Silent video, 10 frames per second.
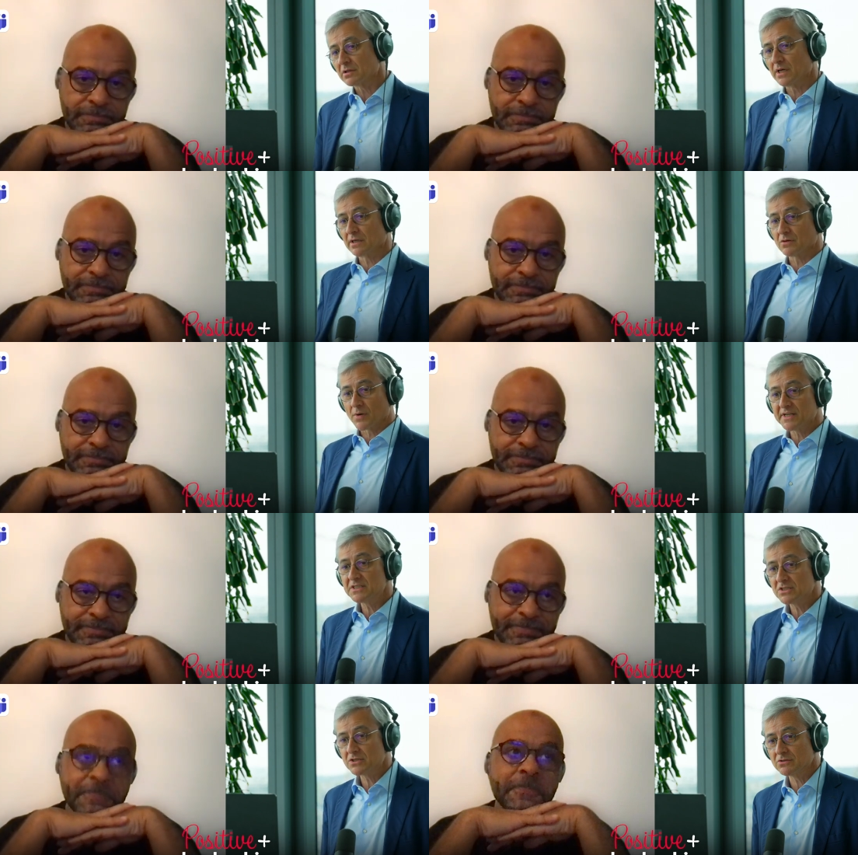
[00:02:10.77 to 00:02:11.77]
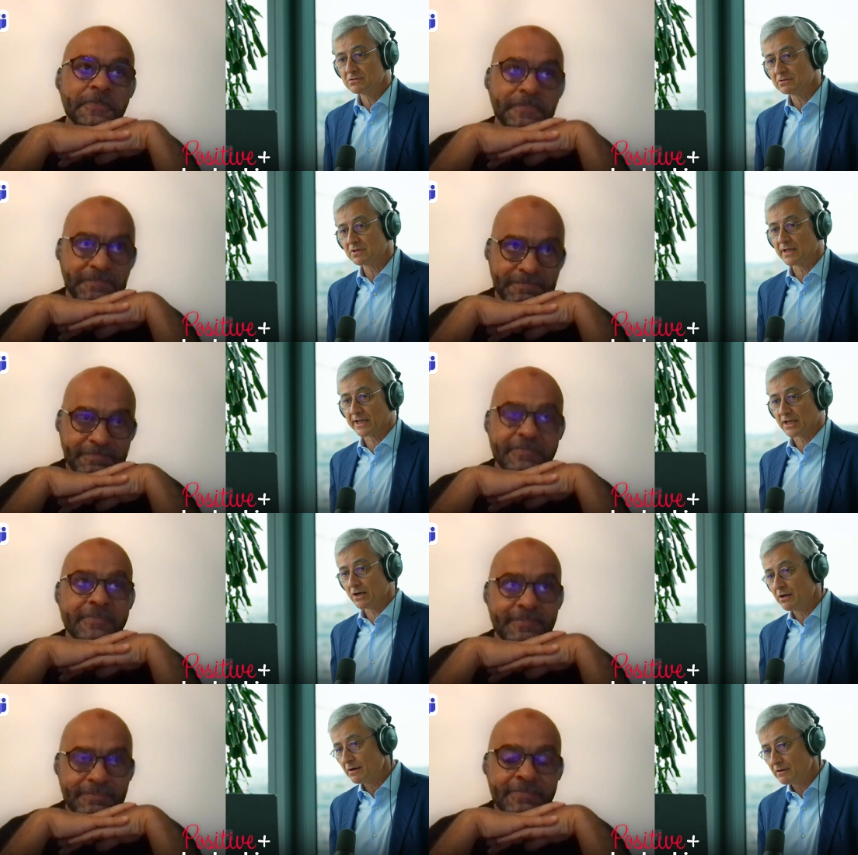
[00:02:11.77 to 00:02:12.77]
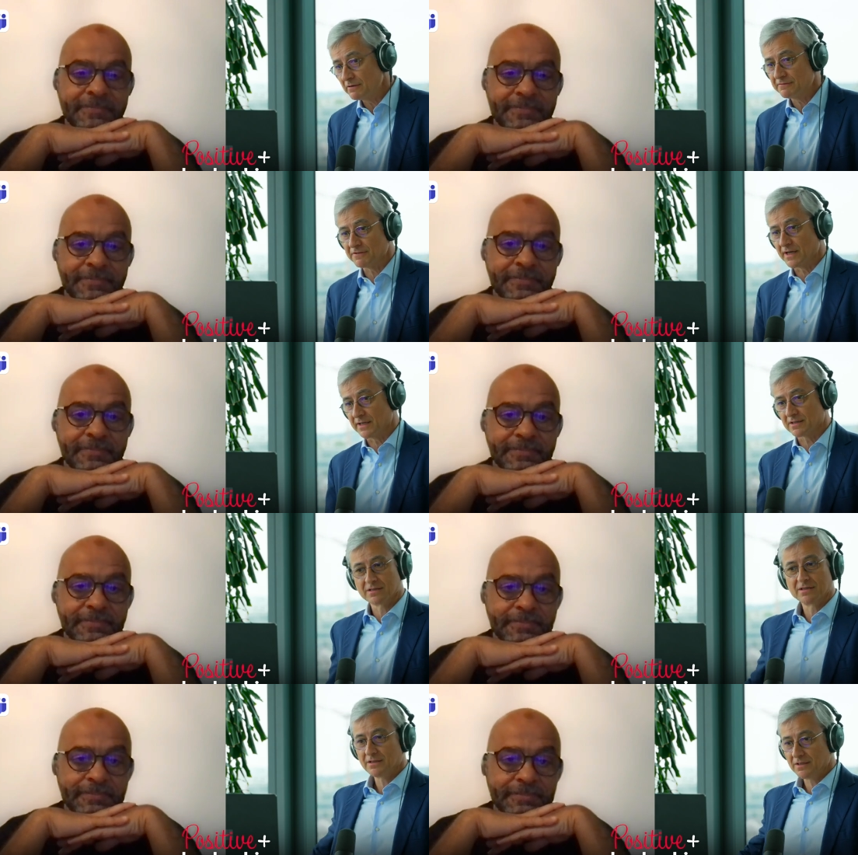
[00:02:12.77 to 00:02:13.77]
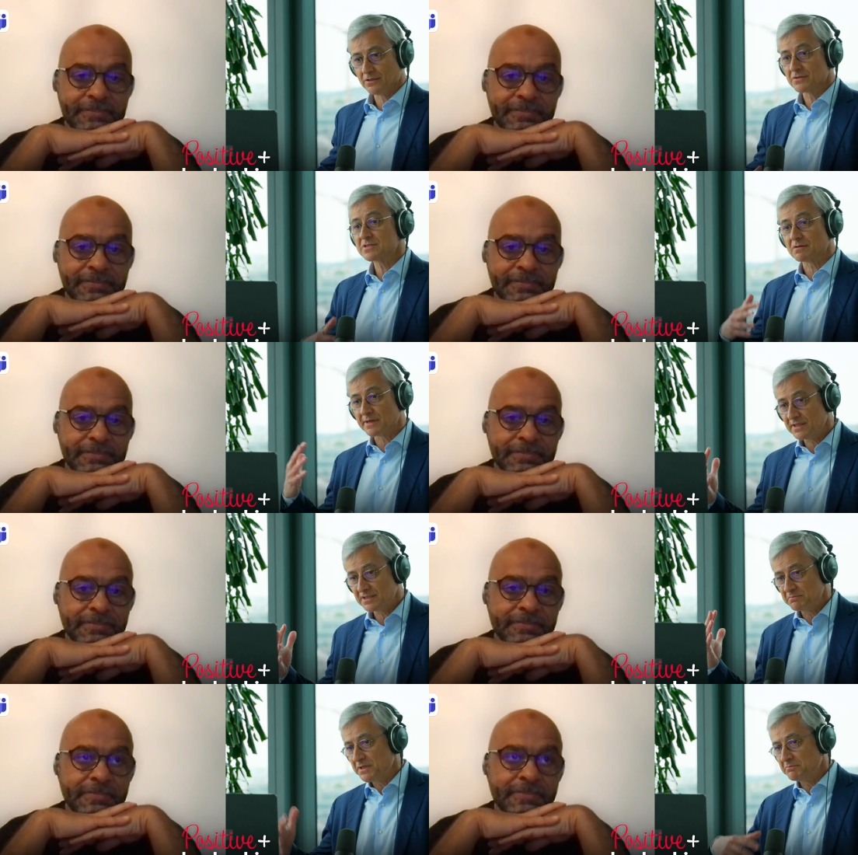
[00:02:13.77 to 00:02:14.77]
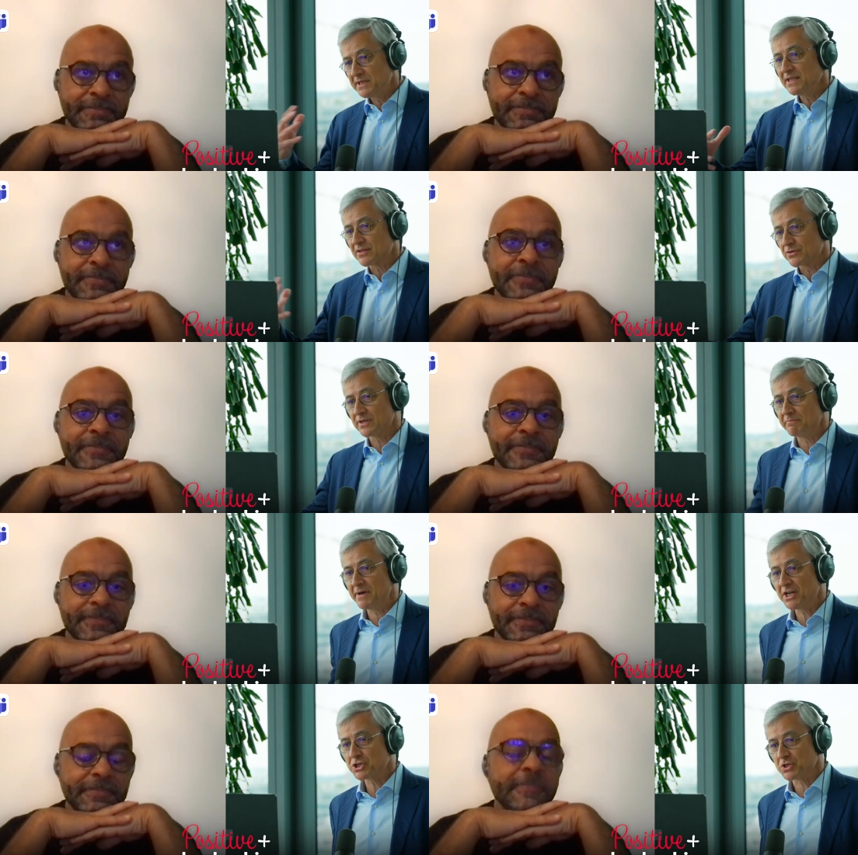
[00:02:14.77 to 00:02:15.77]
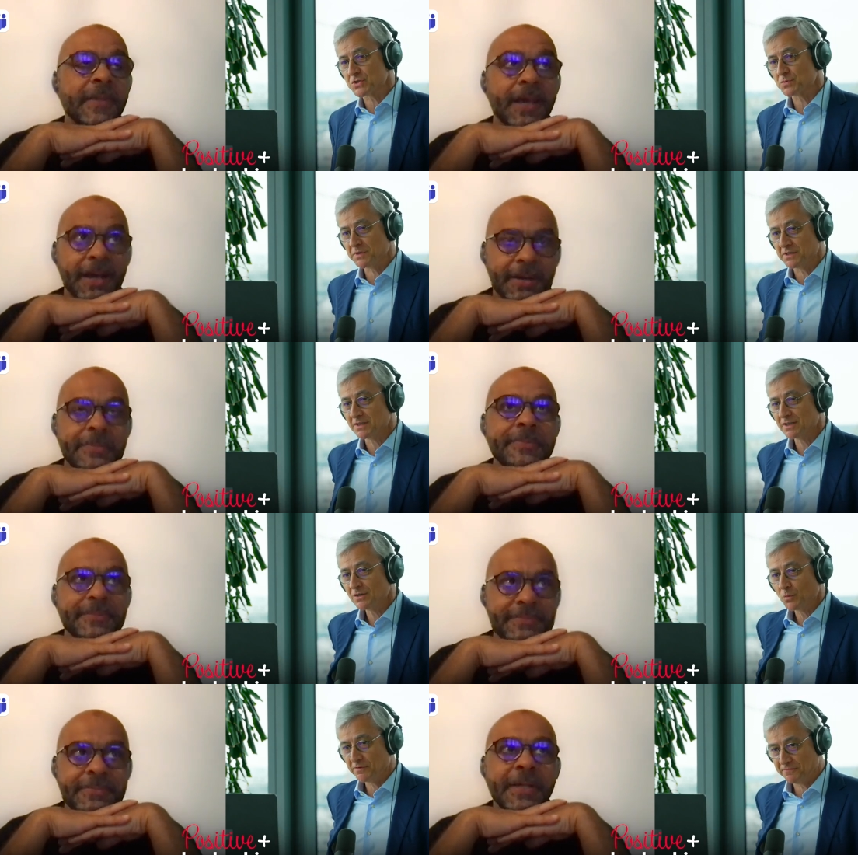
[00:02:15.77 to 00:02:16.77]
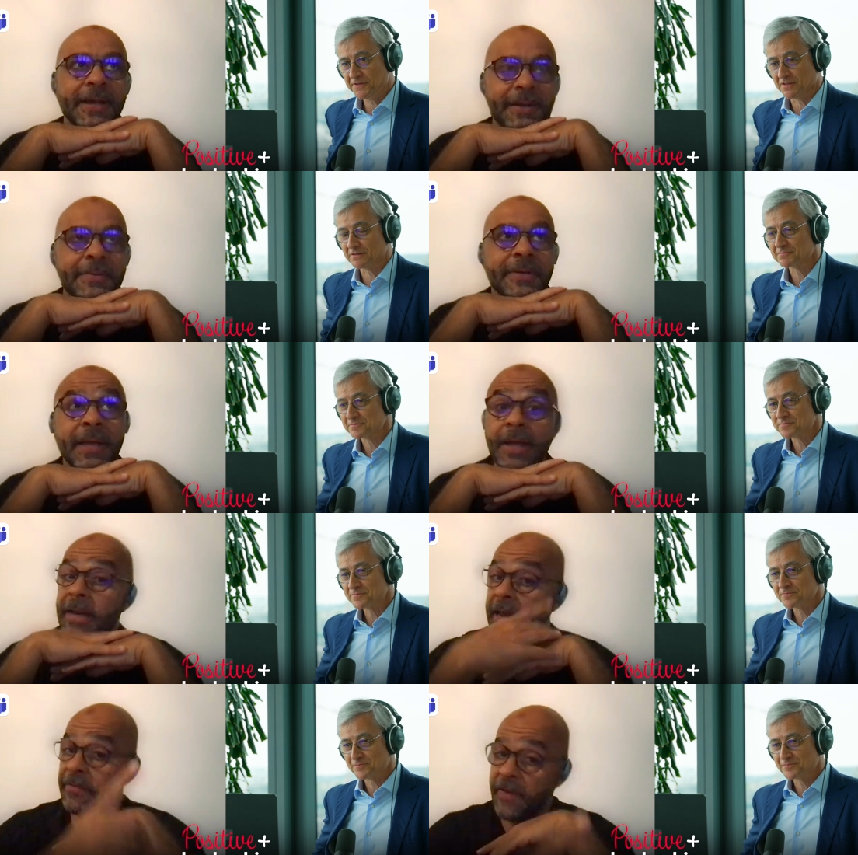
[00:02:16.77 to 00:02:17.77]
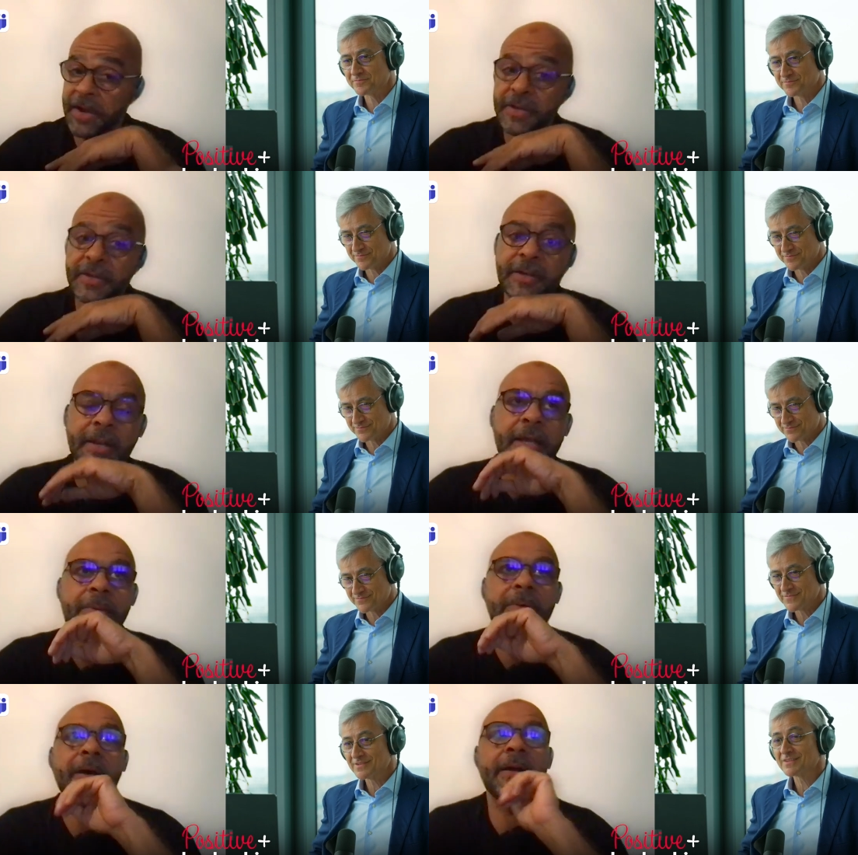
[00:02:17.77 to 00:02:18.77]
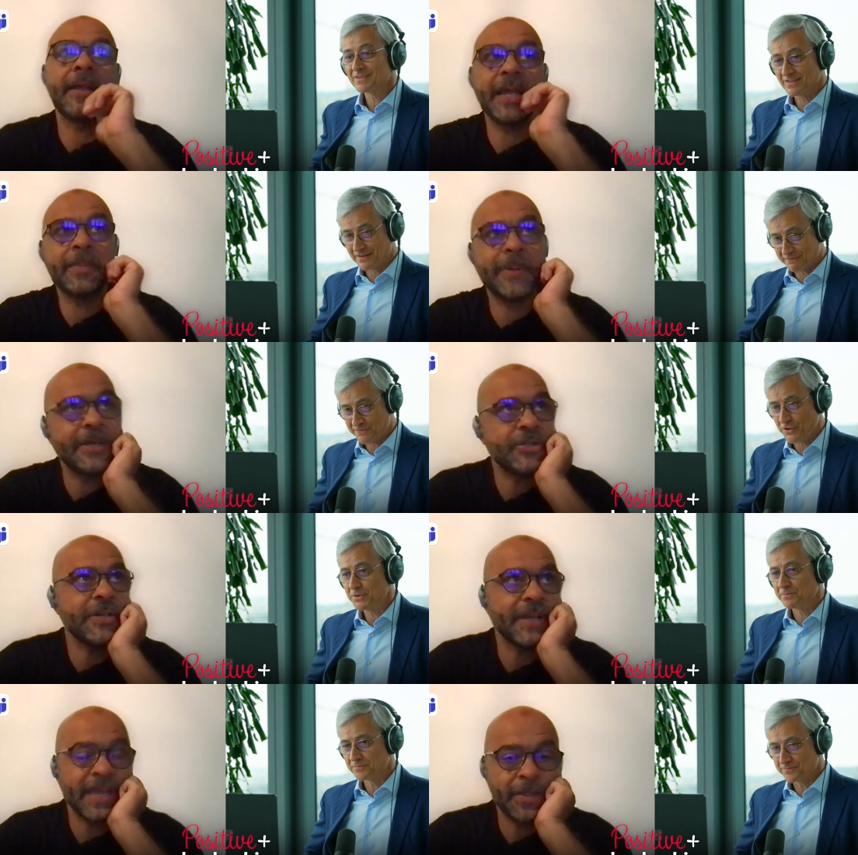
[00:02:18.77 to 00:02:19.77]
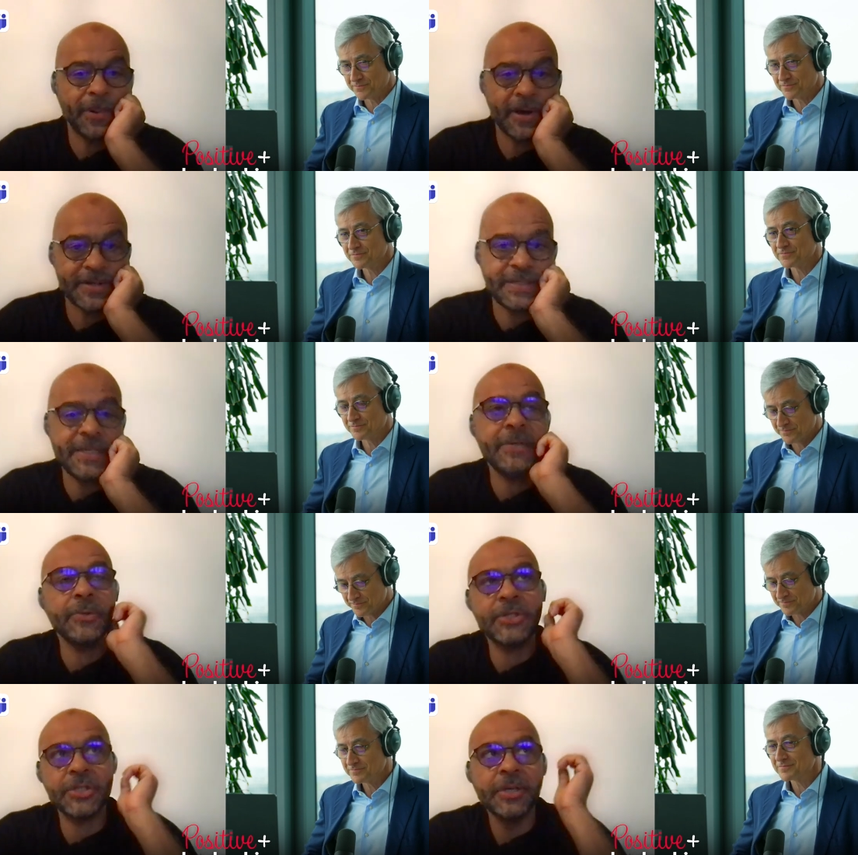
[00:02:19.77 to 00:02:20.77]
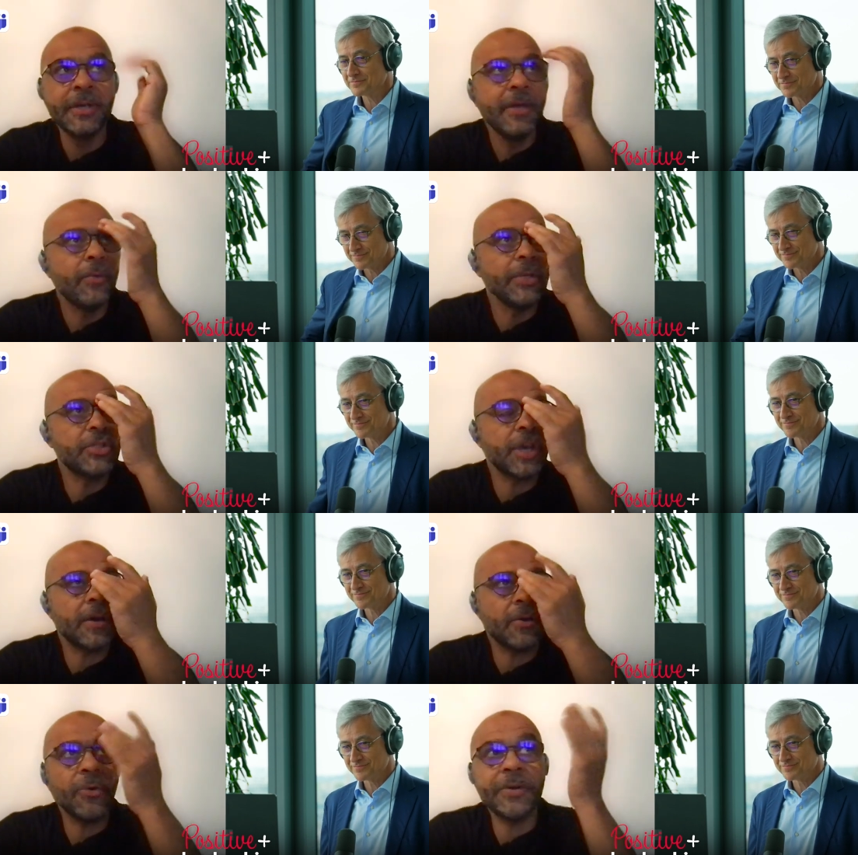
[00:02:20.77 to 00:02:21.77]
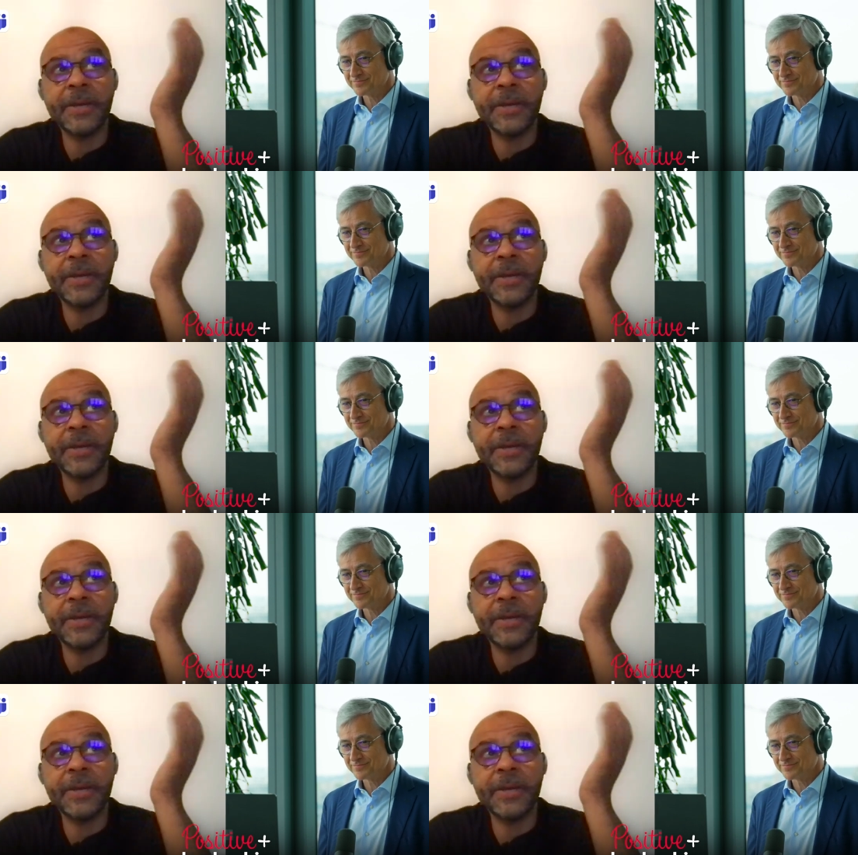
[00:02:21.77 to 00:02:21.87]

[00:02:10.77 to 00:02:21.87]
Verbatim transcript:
Speaker 1: like gratitude, like love, like you know serenity, many other dimensions. Yeah. We,
Speaker 2: we feel. Yeah, like, like fun, like uh, like pleasure, fun. like party, which which are all